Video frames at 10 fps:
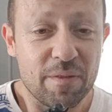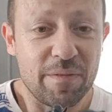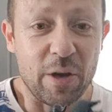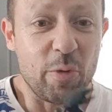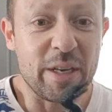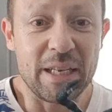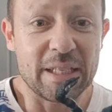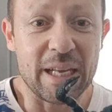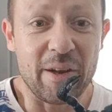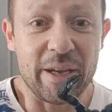In fact, all we need is
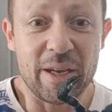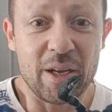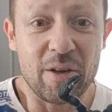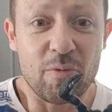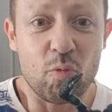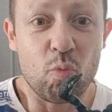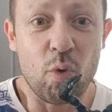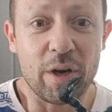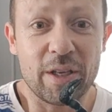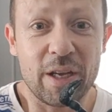to get like a
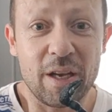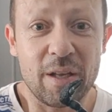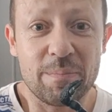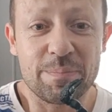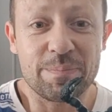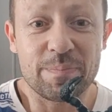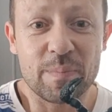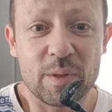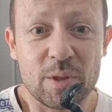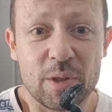one color,
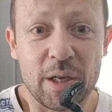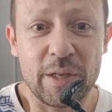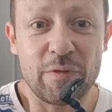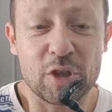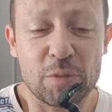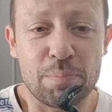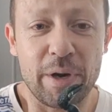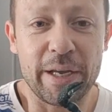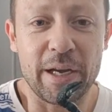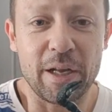a different
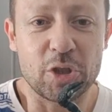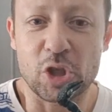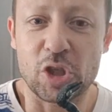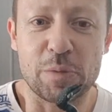spray color, just to